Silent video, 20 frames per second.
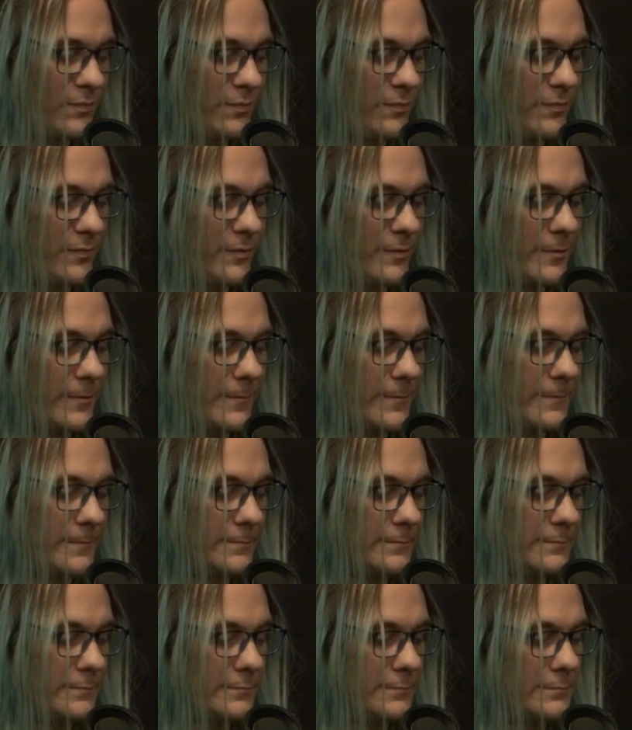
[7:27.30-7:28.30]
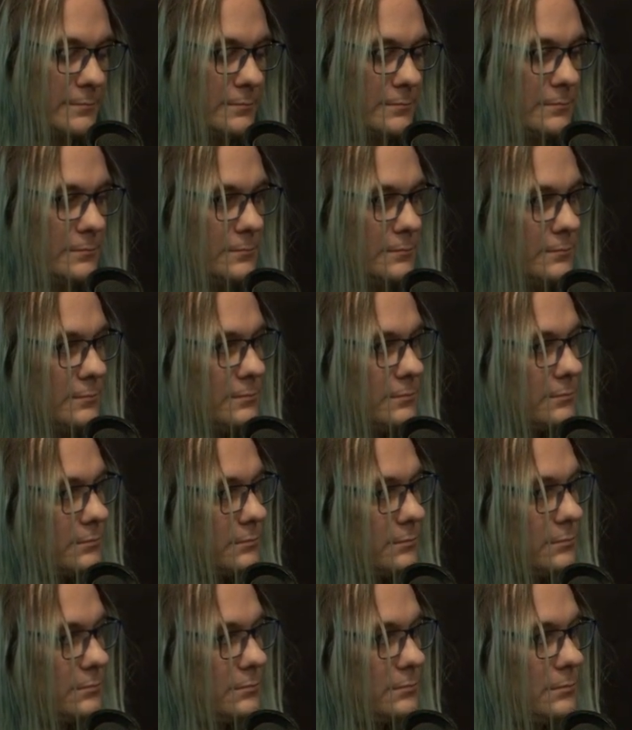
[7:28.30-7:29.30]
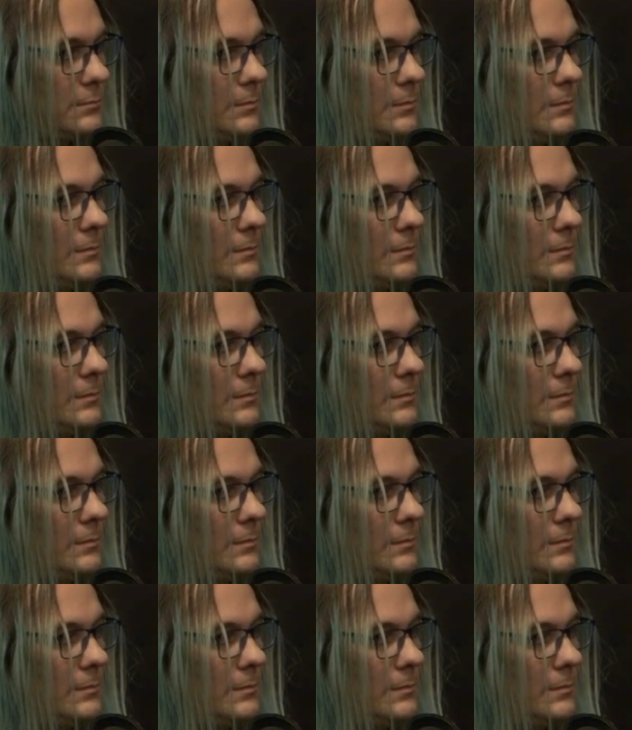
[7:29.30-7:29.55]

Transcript: (not speaking)